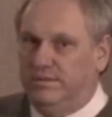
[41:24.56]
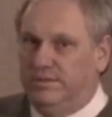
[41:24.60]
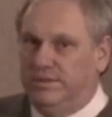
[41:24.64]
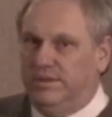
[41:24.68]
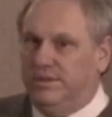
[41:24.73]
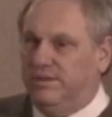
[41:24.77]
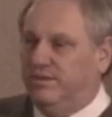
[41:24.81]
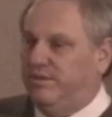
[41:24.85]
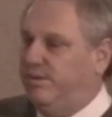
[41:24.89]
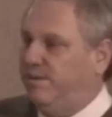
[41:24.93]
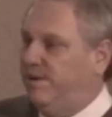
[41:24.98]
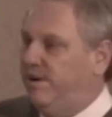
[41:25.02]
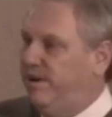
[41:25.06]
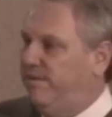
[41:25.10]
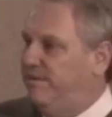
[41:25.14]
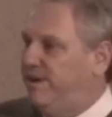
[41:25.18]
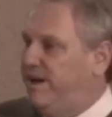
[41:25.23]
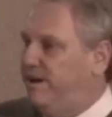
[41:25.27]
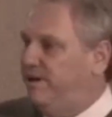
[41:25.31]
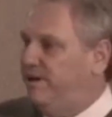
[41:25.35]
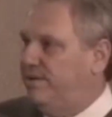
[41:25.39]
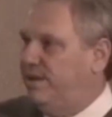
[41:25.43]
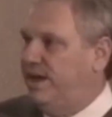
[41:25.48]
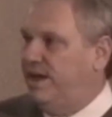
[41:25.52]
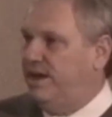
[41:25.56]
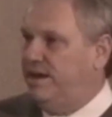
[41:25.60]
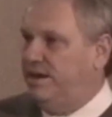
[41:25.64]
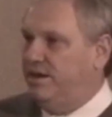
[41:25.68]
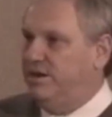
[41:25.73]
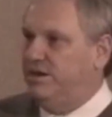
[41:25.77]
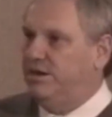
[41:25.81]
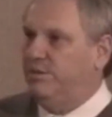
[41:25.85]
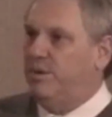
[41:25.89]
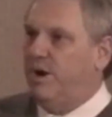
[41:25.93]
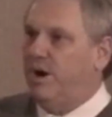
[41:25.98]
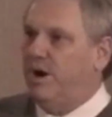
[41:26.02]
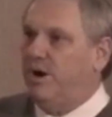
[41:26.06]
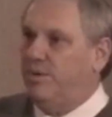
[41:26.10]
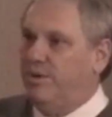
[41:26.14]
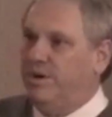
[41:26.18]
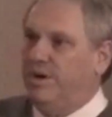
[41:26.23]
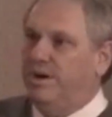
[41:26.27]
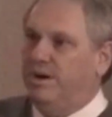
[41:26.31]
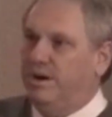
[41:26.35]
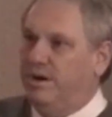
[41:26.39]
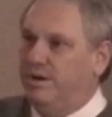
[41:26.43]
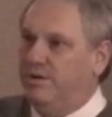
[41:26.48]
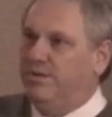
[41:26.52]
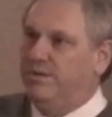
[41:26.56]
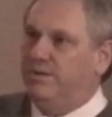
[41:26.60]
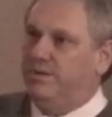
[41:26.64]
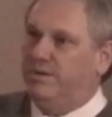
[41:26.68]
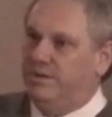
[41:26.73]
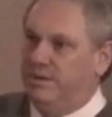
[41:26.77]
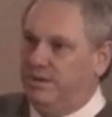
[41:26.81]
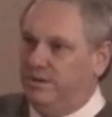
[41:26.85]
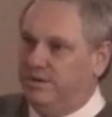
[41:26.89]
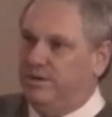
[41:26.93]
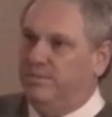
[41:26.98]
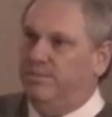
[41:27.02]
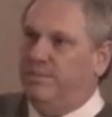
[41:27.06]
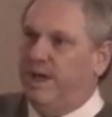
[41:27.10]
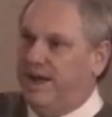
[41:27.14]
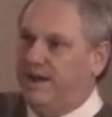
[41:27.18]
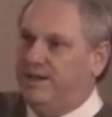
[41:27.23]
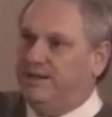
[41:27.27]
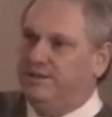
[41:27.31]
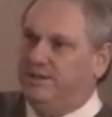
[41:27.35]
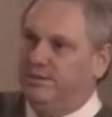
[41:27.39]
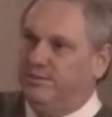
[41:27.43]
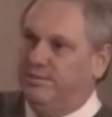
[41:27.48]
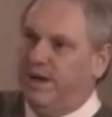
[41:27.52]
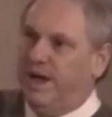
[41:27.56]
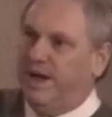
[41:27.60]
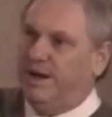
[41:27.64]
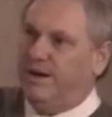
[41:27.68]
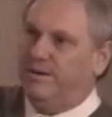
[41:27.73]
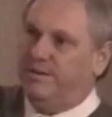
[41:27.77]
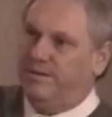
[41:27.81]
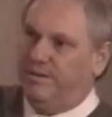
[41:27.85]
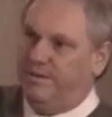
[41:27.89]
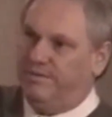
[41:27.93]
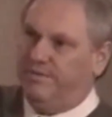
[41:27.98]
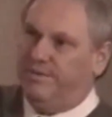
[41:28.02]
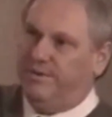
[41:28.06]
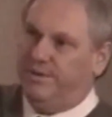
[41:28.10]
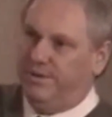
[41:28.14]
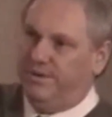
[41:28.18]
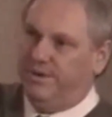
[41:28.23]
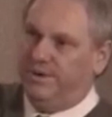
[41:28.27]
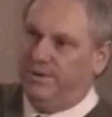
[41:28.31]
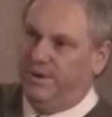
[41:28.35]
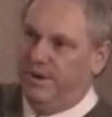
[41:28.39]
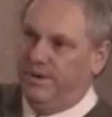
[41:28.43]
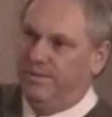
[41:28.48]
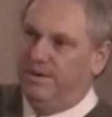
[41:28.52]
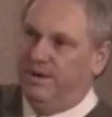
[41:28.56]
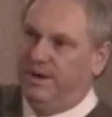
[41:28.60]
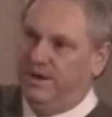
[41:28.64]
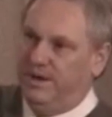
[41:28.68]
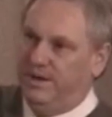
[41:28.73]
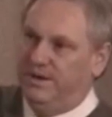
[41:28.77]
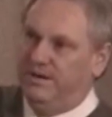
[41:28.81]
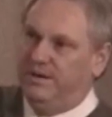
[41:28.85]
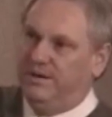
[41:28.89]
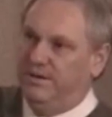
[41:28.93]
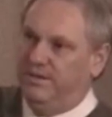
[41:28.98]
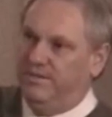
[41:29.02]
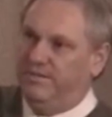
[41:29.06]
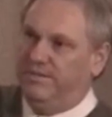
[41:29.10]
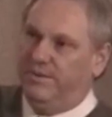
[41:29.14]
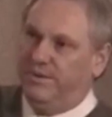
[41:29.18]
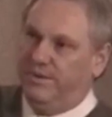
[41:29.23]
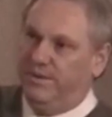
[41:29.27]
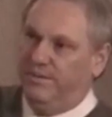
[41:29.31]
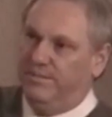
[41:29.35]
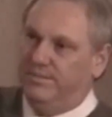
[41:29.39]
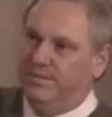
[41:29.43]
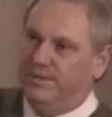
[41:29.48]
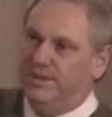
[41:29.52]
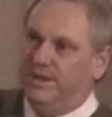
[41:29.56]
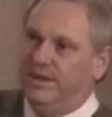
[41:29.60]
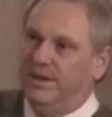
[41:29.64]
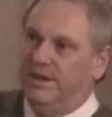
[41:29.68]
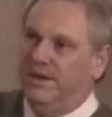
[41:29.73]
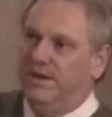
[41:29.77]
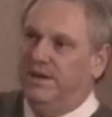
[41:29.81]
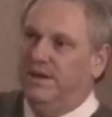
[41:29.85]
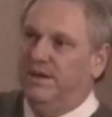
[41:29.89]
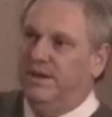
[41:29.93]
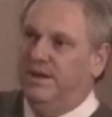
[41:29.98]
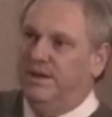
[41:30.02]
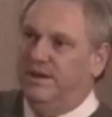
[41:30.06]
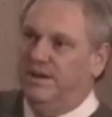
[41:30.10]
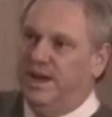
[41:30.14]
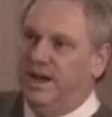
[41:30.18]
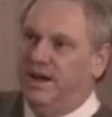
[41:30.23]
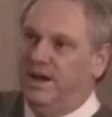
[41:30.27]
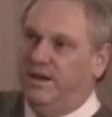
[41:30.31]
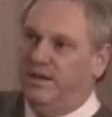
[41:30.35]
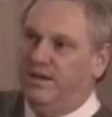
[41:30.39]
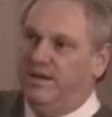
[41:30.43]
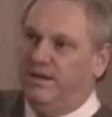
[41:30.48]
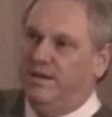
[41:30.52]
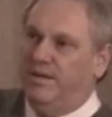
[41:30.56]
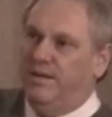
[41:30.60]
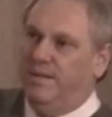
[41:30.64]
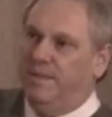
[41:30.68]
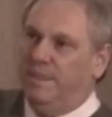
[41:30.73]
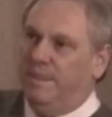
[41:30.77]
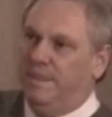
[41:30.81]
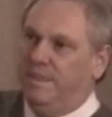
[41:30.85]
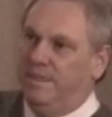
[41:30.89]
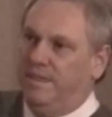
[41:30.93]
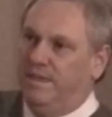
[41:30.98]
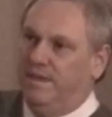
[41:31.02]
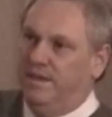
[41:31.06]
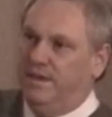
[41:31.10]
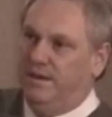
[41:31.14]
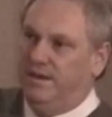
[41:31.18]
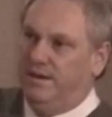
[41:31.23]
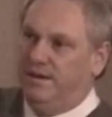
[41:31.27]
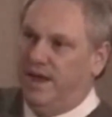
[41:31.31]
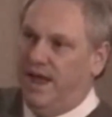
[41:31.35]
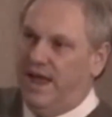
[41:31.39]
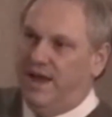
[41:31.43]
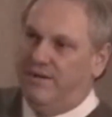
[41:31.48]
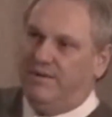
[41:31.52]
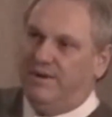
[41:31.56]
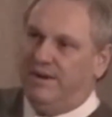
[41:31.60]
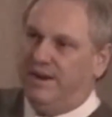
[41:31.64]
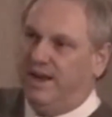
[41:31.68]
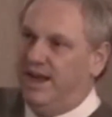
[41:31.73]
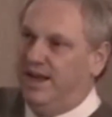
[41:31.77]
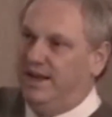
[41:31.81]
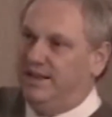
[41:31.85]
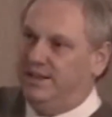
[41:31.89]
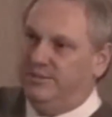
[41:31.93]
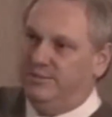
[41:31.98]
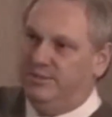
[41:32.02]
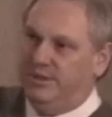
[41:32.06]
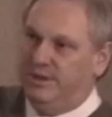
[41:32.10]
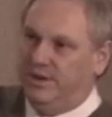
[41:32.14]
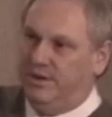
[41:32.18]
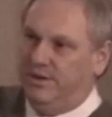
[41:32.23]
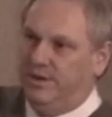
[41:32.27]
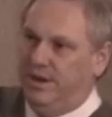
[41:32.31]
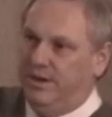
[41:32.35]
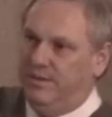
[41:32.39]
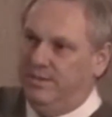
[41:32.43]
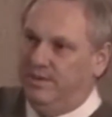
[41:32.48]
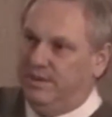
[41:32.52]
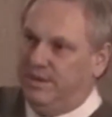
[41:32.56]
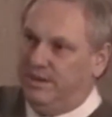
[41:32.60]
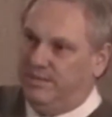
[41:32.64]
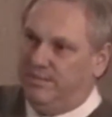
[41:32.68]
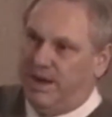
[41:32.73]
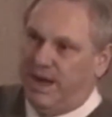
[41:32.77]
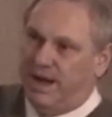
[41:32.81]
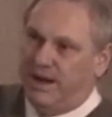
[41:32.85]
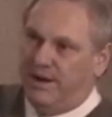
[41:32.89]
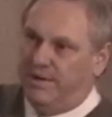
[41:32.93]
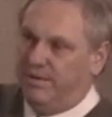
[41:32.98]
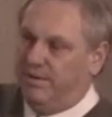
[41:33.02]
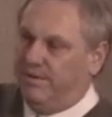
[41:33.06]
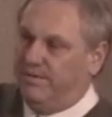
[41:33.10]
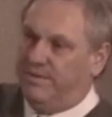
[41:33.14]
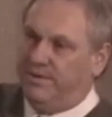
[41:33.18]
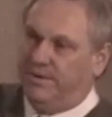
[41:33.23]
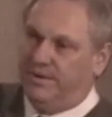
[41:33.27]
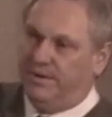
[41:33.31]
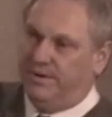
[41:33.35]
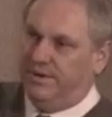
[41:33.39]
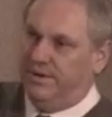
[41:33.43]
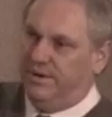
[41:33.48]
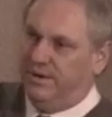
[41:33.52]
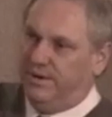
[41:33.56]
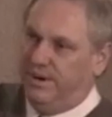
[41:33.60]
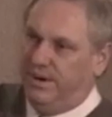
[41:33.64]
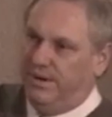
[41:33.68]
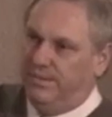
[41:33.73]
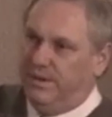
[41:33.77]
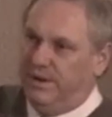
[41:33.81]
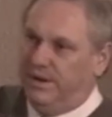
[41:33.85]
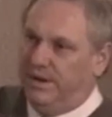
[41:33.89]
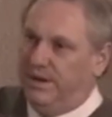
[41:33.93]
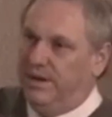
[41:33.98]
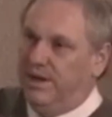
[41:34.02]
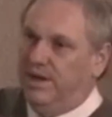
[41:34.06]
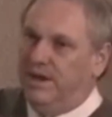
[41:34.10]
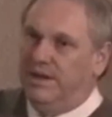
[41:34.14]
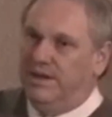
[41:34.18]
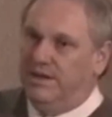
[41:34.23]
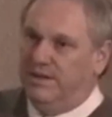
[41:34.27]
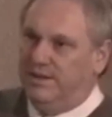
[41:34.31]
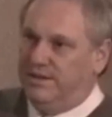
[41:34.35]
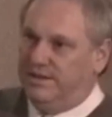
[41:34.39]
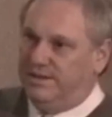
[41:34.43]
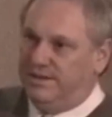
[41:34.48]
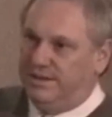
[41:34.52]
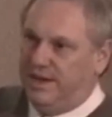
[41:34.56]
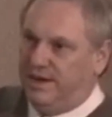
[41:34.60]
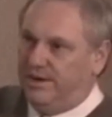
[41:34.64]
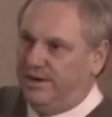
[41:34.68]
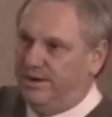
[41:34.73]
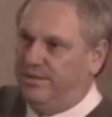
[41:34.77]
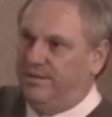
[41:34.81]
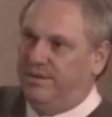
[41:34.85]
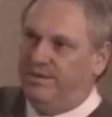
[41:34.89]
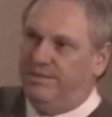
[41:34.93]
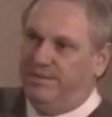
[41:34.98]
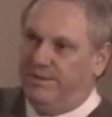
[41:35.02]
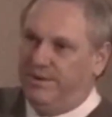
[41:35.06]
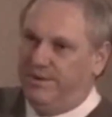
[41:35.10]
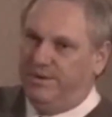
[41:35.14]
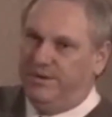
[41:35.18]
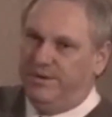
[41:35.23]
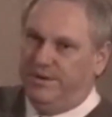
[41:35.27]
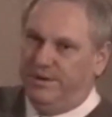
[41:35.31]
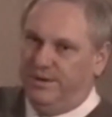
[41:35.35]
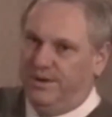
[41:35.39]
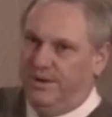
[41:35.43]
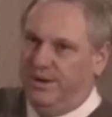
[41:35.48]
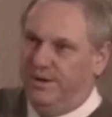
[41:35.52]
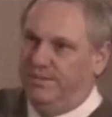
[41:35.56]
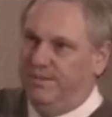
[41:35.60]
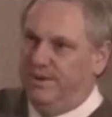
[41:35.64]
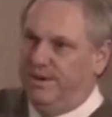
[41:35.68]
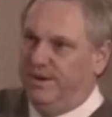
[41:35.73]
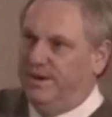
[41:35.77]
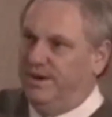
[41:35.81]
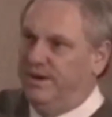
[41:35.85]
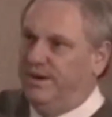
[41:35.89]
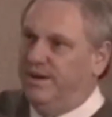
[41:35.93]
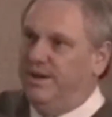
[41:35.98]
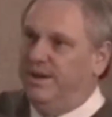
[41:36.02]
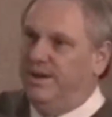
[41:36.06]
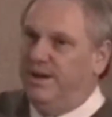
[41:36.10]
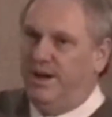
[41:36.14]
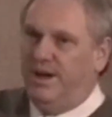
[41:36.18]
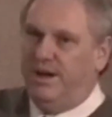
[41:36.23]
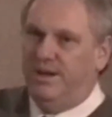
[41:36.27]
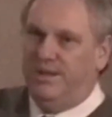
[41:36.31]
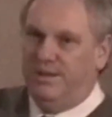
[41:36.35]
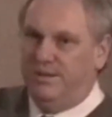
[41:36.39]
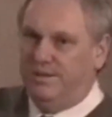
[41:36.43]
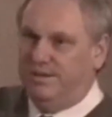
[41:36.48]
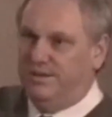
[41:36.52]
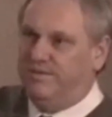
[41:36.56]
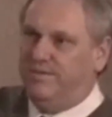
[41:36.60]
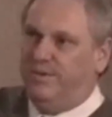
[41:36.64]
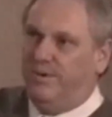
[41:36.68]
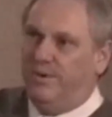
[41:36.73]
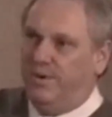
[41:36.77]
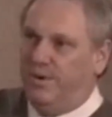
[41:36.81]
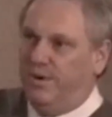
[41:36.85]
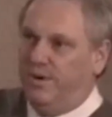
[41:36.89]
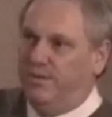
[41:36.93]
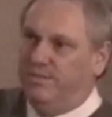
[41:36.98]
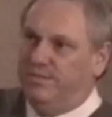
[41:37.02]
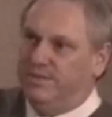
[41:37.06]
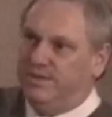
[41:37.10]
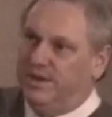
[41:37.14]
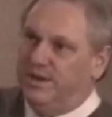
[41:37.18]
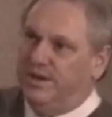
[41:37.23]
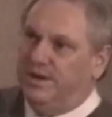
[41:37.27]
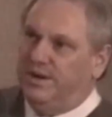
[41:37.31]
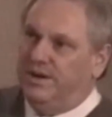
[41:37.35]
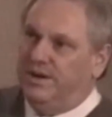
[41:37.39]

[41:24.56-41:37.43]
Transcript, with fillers: Does everybody follow that? And tomorrow we're going to go, there's an extra buyer referral agreement in your forms. Now, the advertisement agreement, the buyer referral agreement, the seller referral agreement, all those forms